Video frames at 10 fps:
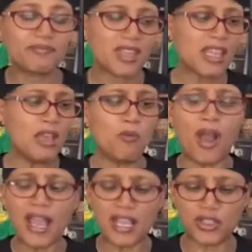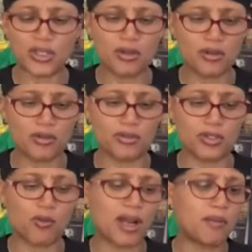and why I
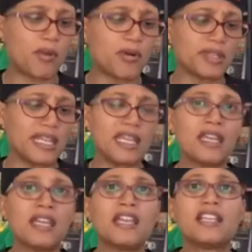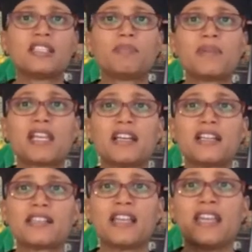chose guacamole is
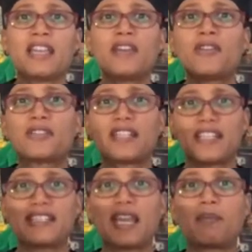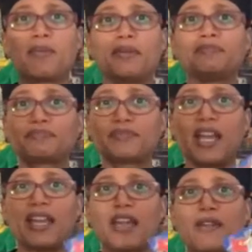because here's an example.
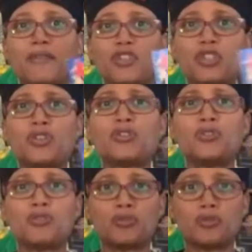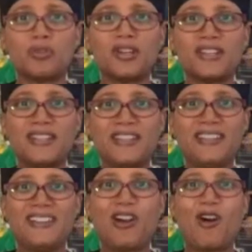I have two
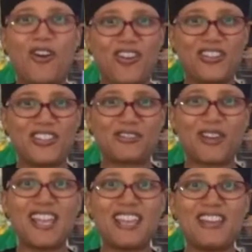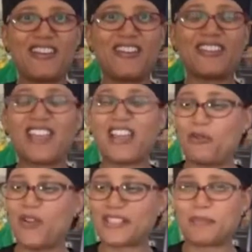cards right here that
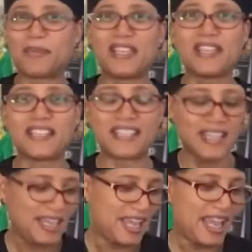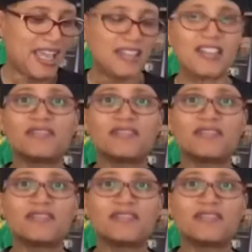are recipes, and